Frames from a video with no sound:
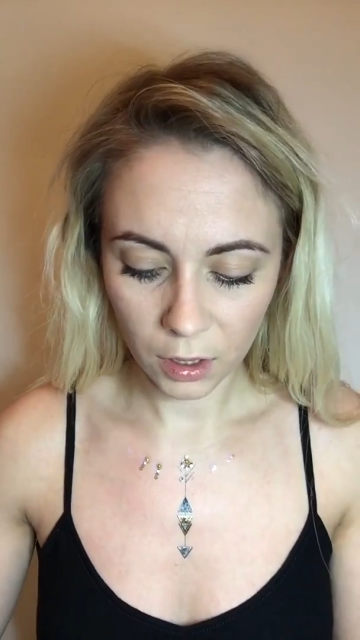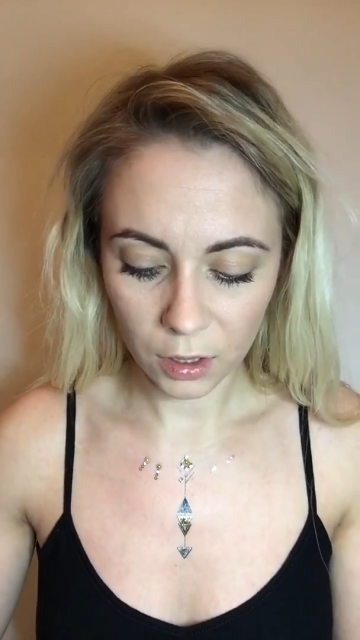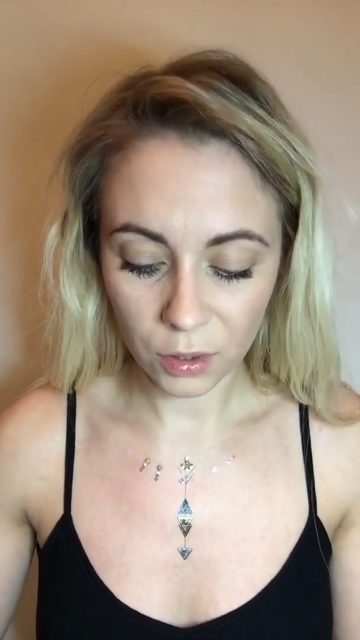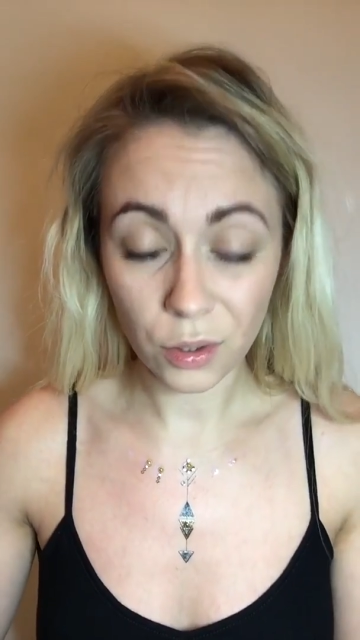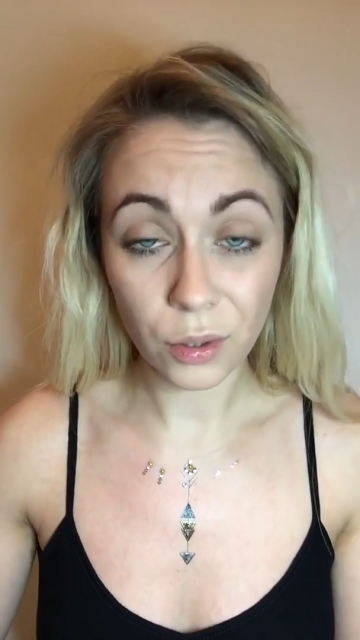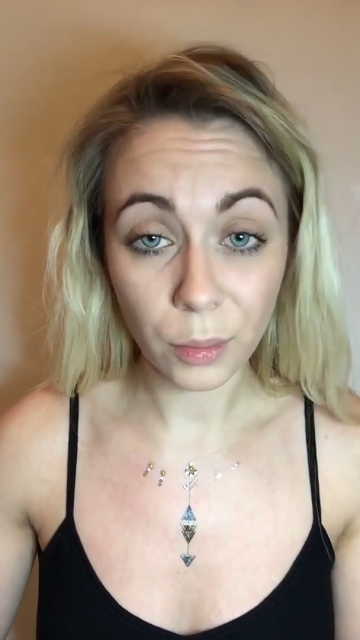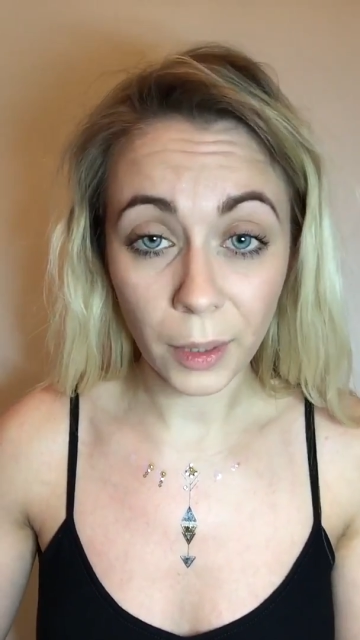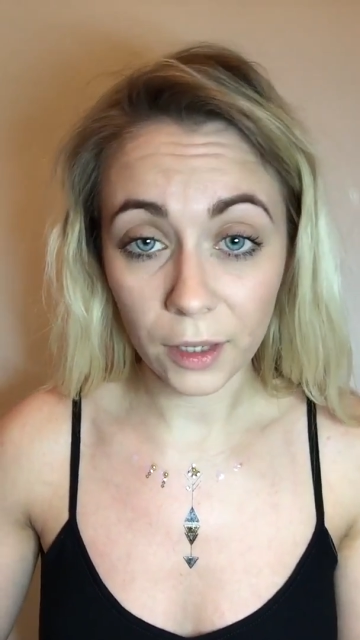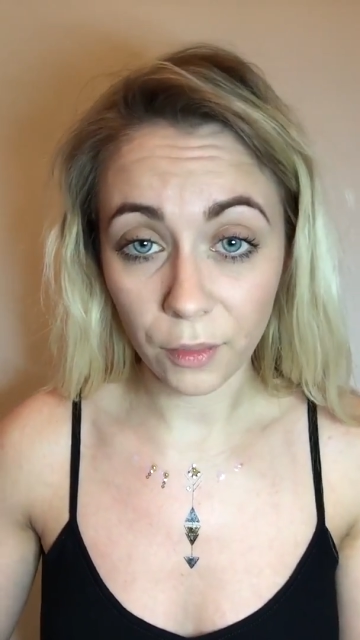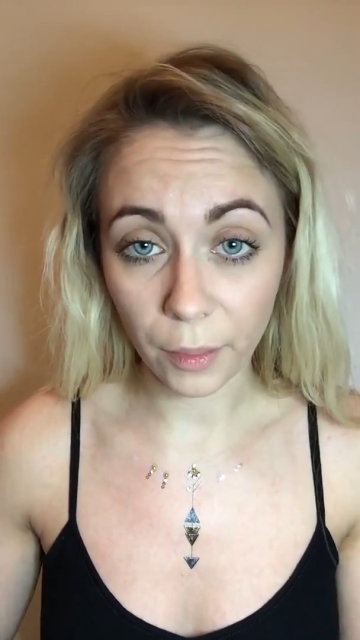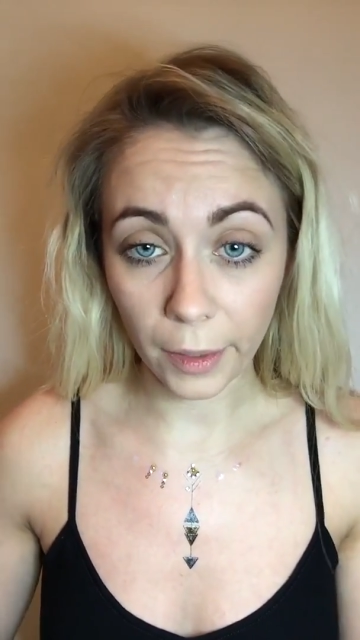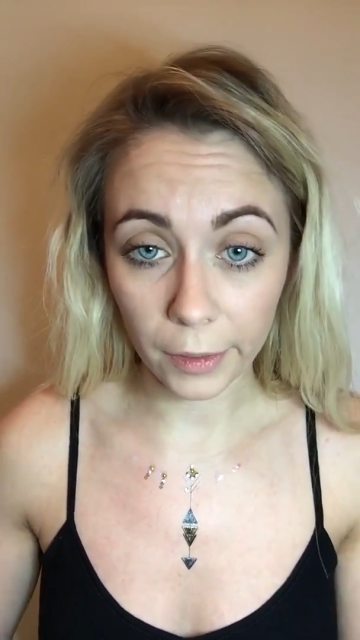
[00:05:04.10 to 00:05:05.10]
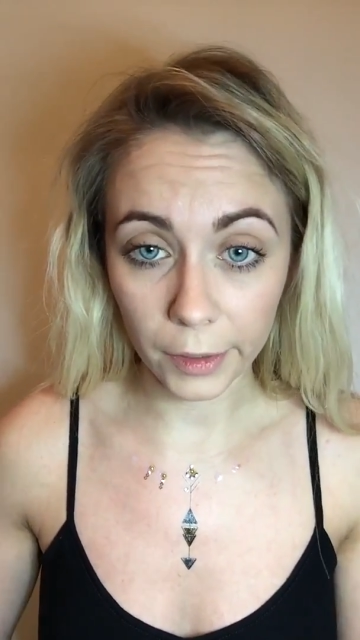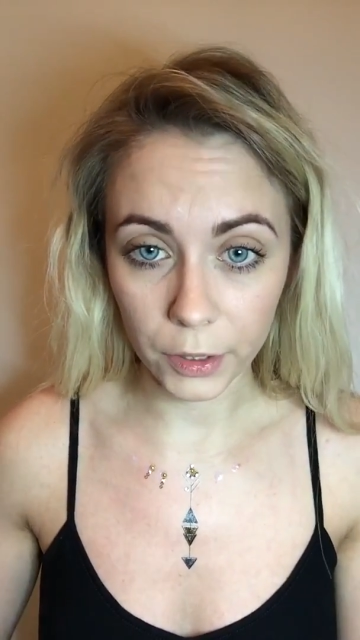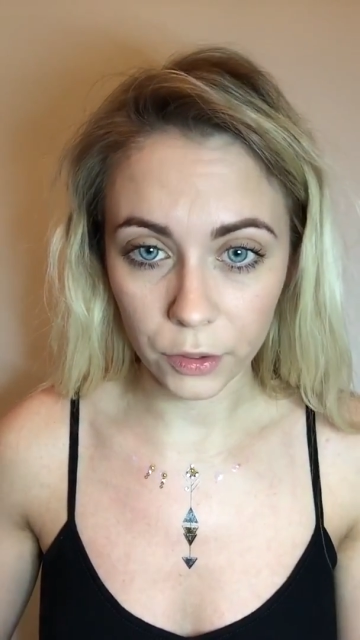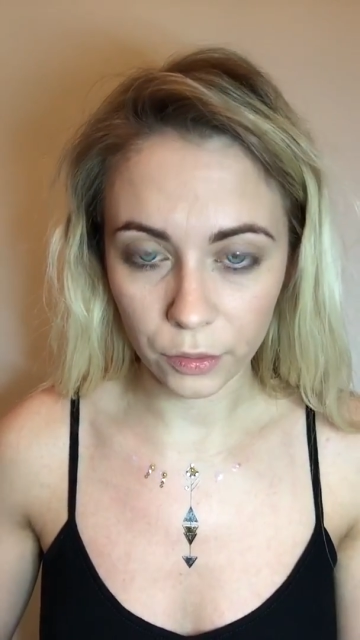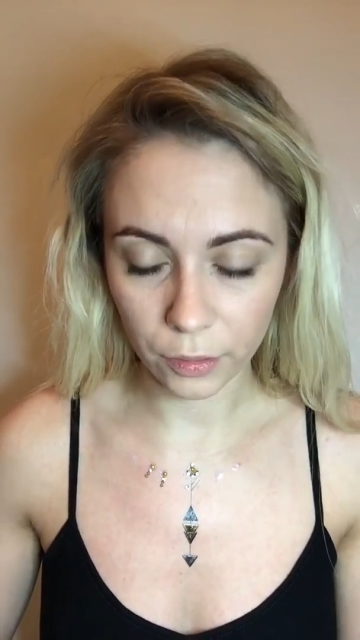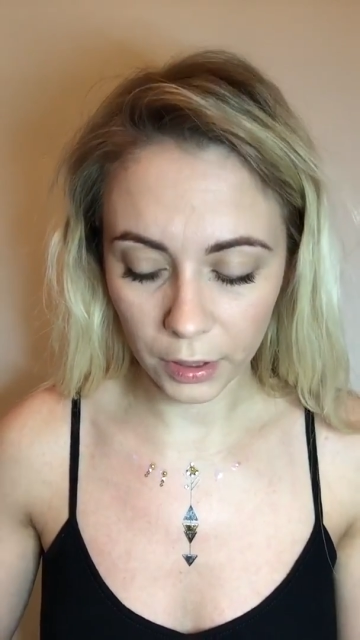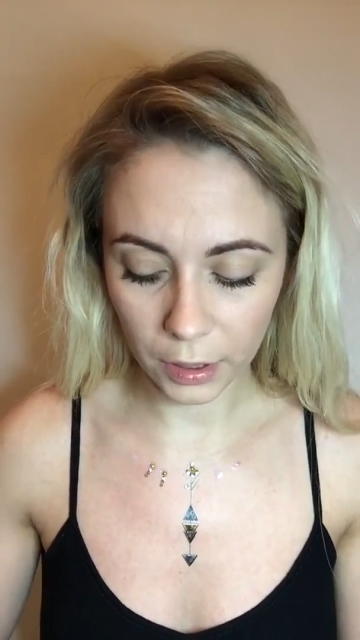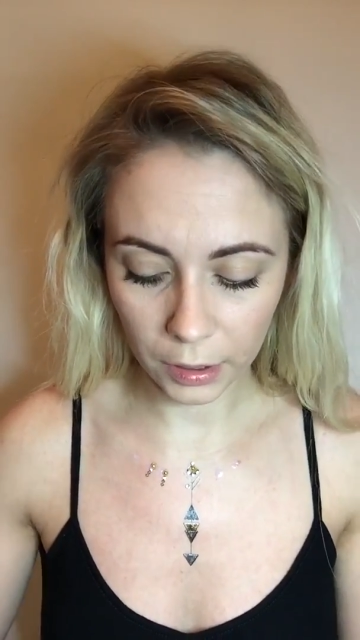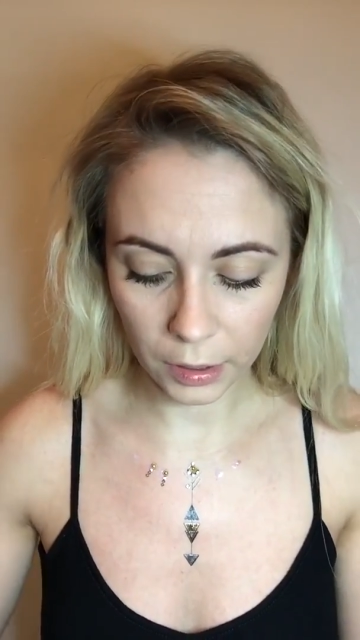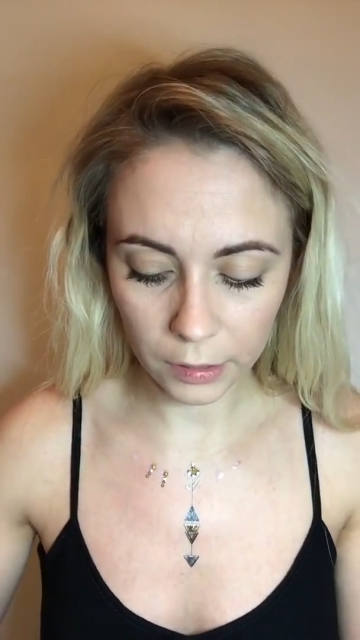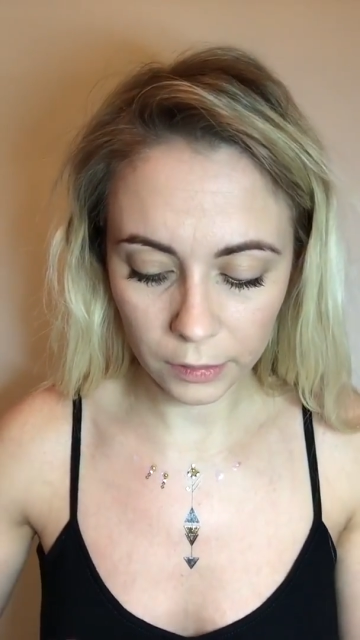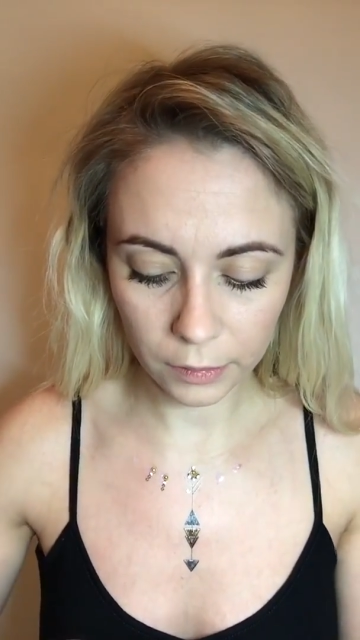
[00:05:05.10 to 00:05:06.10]
new way of wearing jewellery, I
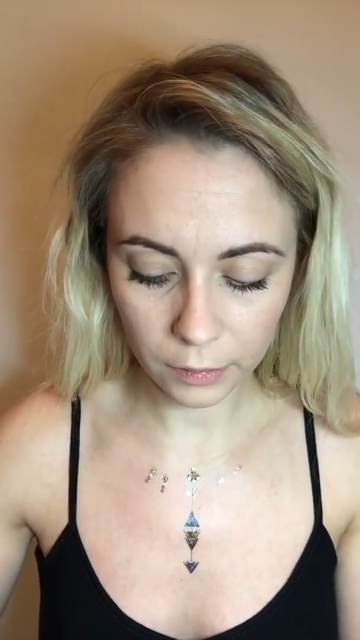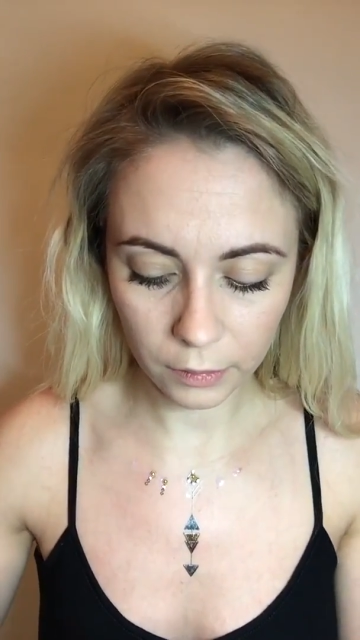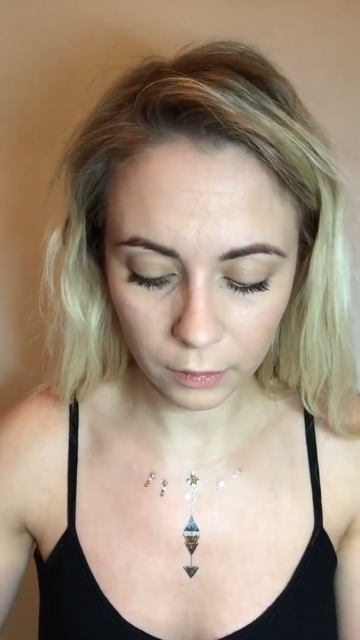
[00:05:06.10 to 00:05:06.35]
guess.